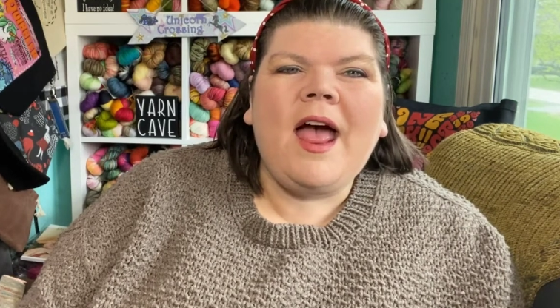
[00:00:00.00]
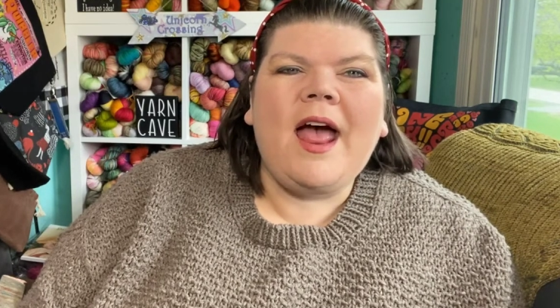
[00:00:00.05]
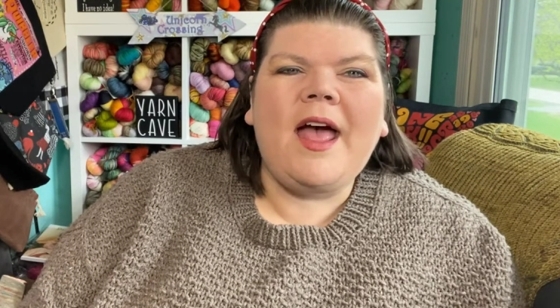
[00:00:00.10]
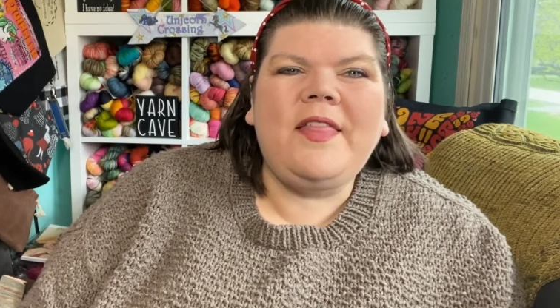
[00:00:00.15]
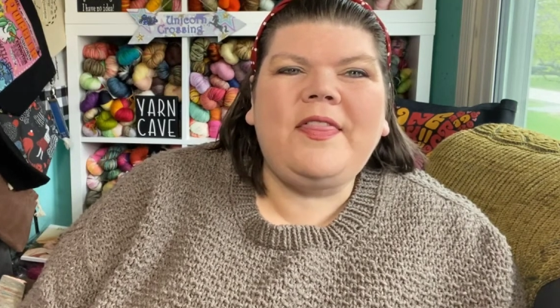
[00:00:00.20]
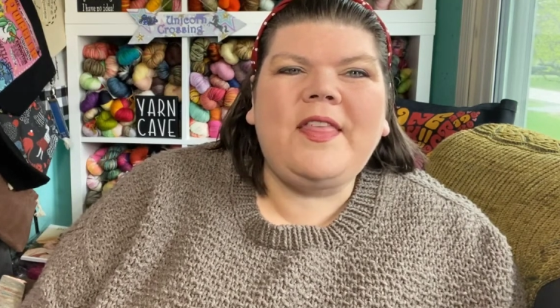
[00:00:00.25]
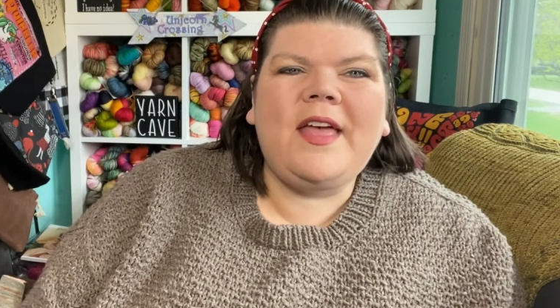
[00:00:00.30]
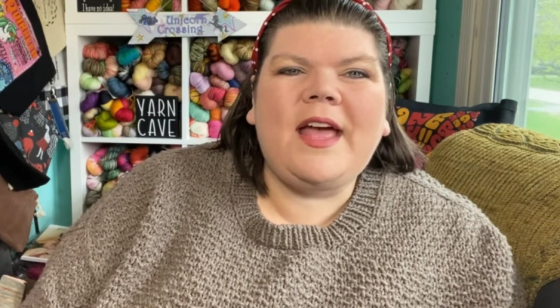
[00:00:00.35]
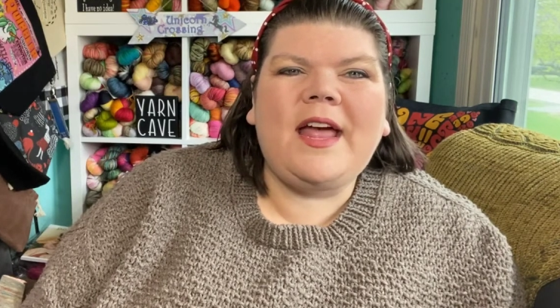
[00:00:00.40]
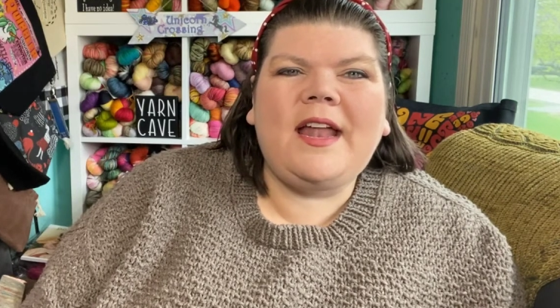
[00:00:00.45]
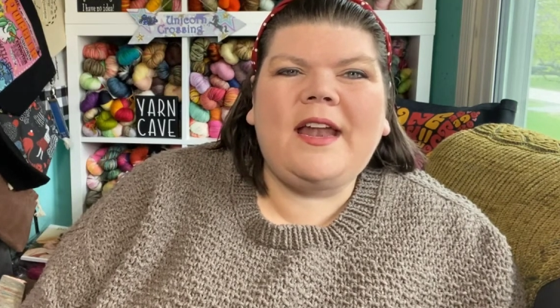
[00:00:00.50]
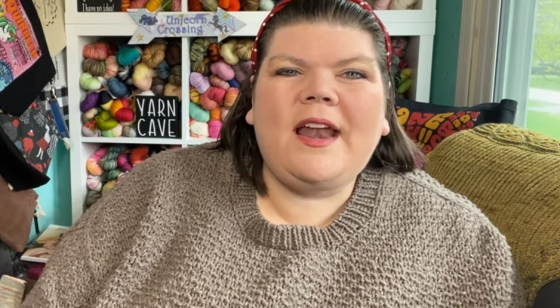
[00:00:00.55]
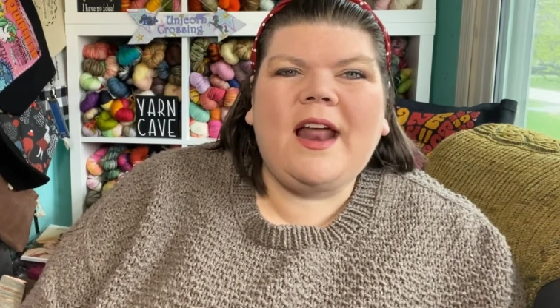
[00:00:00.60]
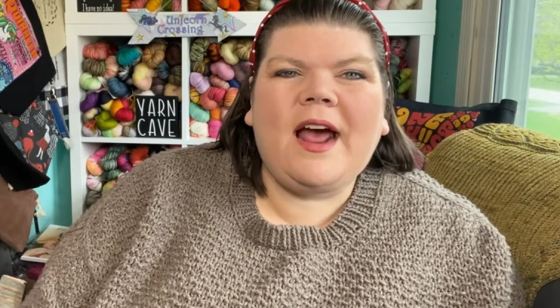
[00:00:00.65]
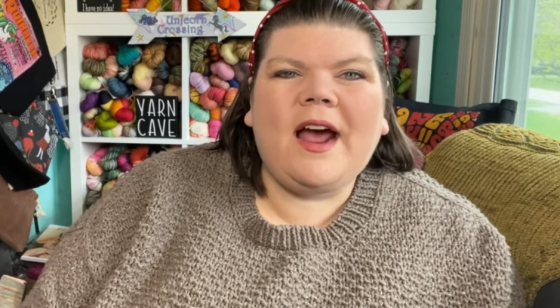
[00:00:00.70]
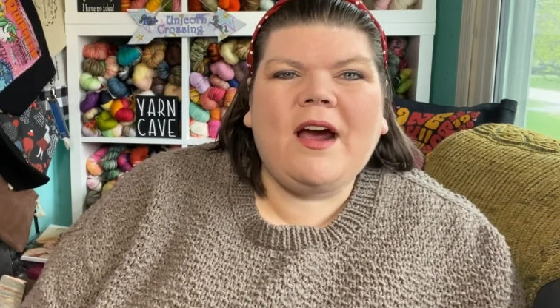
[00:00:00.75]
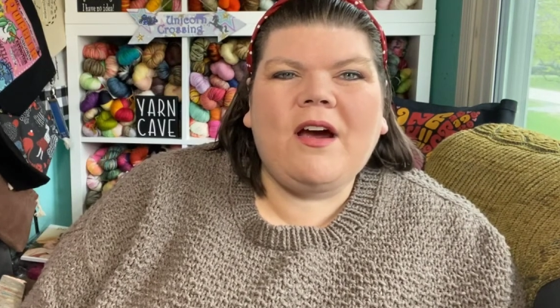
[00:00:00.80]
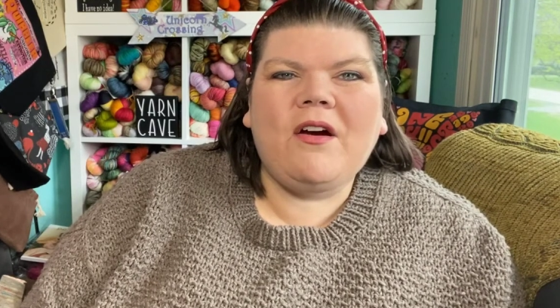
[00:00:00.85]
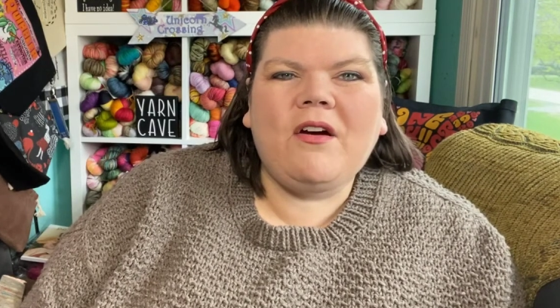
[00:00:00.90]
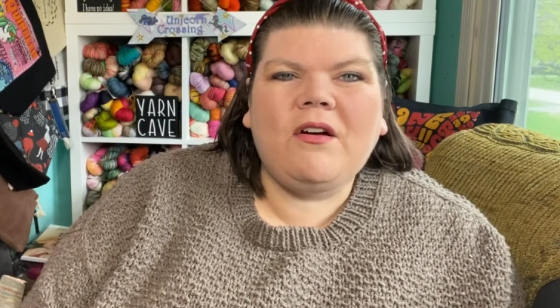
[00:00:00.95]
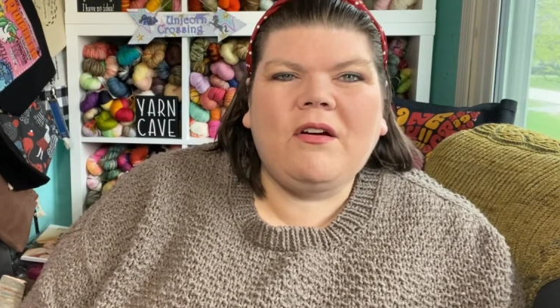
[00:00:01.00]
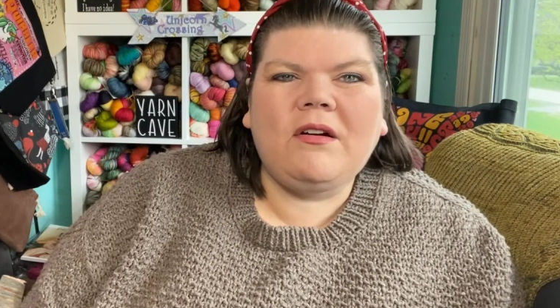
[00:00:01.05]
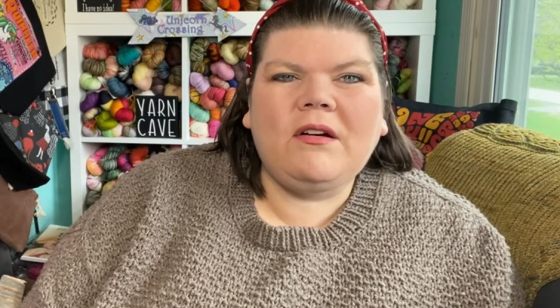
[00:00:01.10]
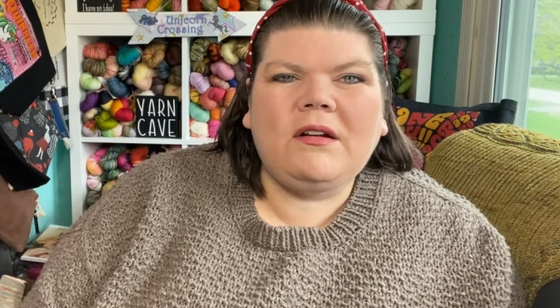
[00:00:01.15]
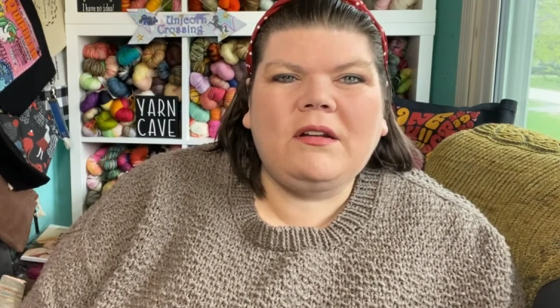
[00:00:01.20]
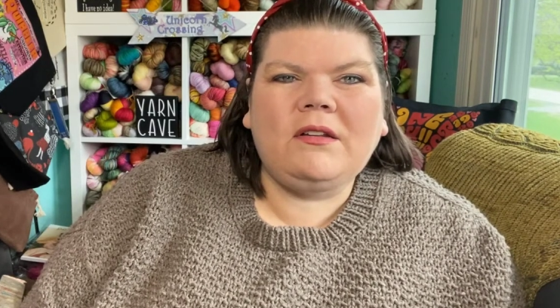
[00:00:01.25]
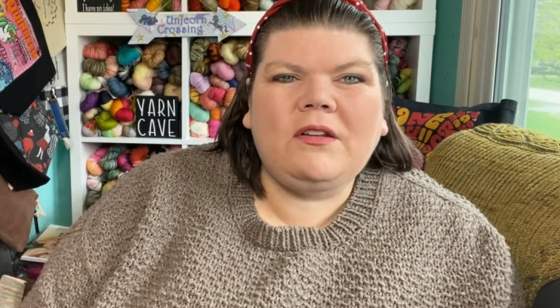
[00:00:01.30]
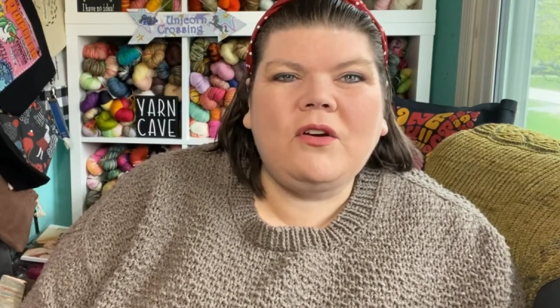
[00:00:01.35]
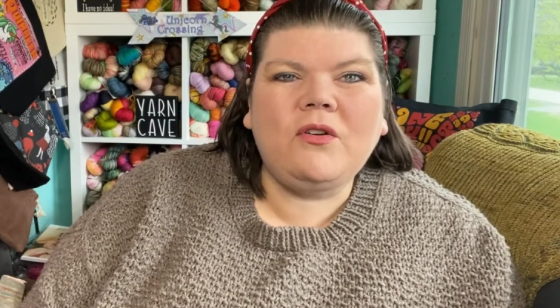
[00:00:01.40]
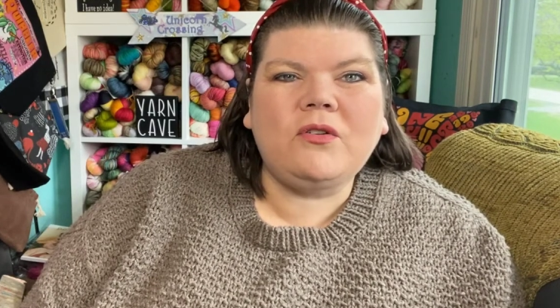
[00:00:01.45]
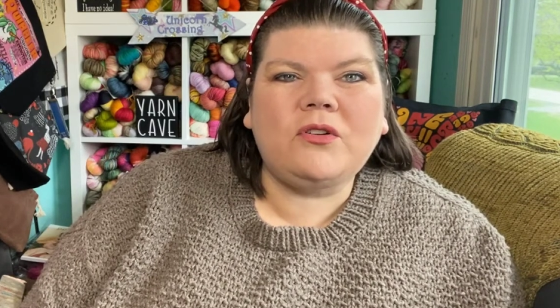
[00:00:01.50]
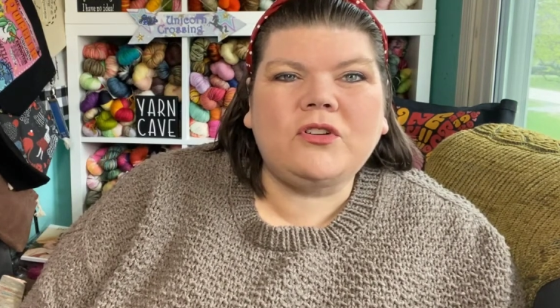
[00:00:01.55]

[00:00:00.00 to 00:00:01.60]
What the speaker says: And then our local